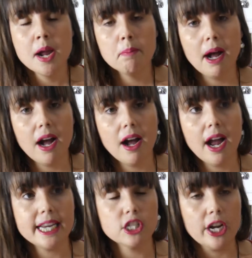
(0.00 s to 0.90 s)

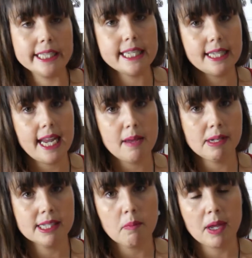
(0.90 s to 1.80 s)
but it's nice to see him
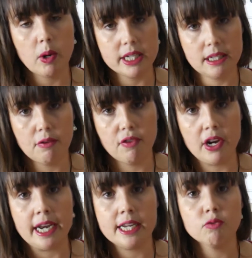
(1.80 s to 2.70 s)
in something quite
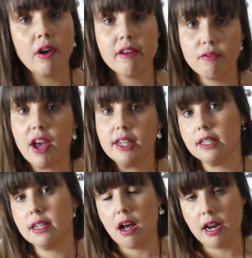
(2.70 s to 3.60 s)
different, and he's very
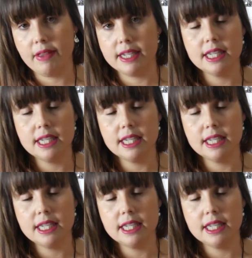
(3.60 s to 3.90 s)
versatile in this.